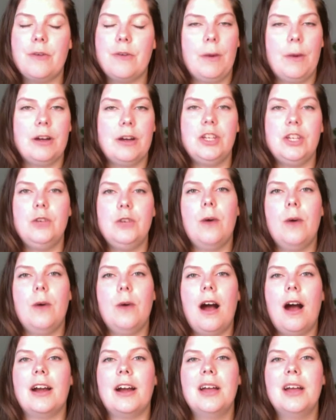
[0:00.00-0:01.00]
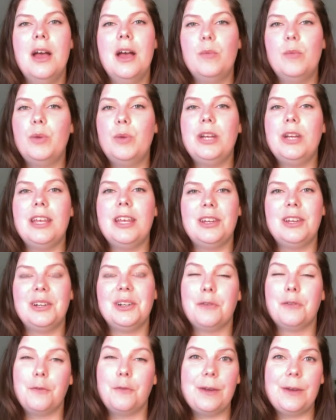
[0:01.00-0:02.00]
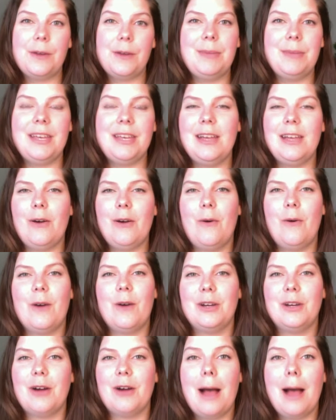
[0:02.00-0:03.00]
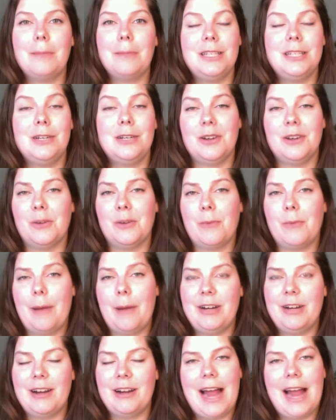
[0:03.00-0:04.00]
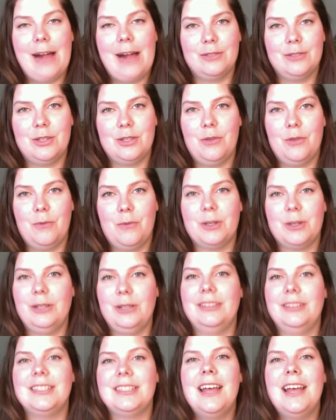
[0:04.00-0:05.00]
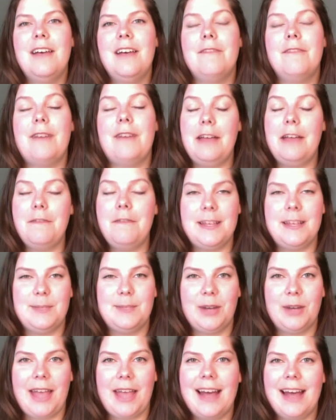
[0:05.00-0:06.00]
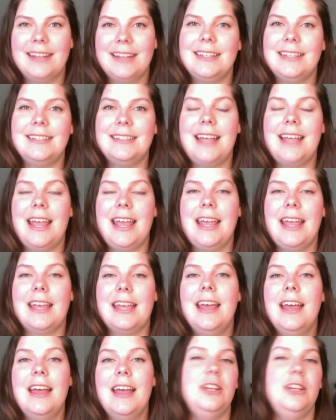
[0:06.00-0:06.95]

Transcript: where you are putting your freebie or your opt-in or your webinar out to the world via Facebook ads and saying,